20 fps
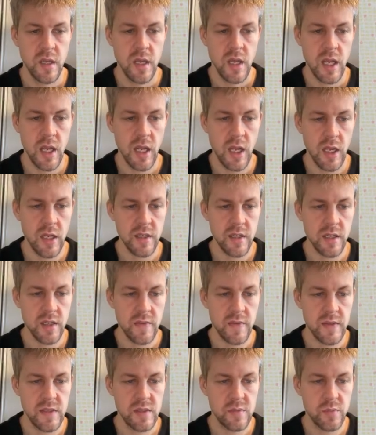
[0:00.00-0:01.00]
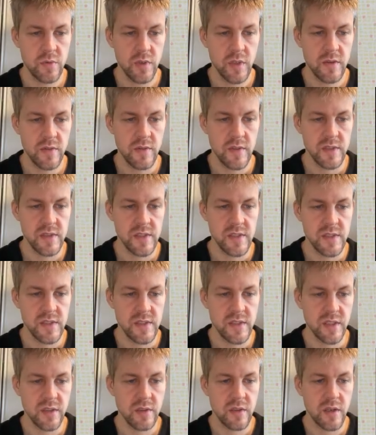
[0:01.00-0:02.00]
And at this point, this is
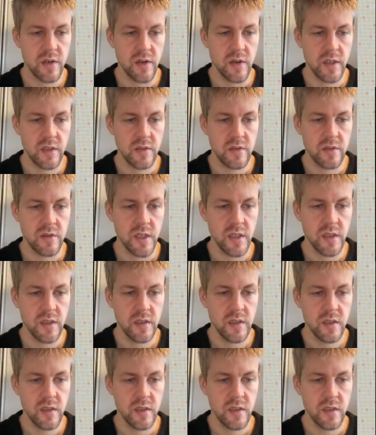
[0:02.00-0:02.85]
still correct, right?